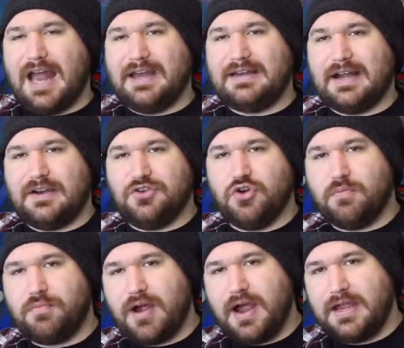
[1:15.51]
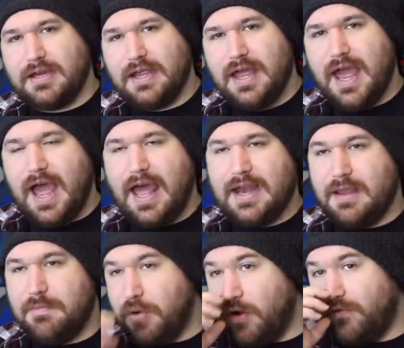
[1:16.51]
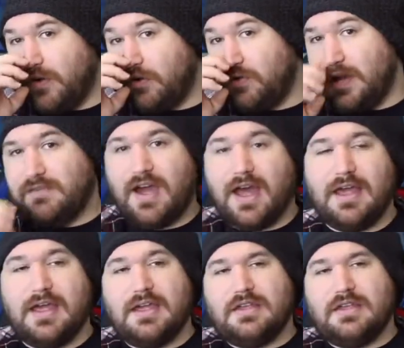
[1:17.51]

and Daniel Bryan, and they both agreed that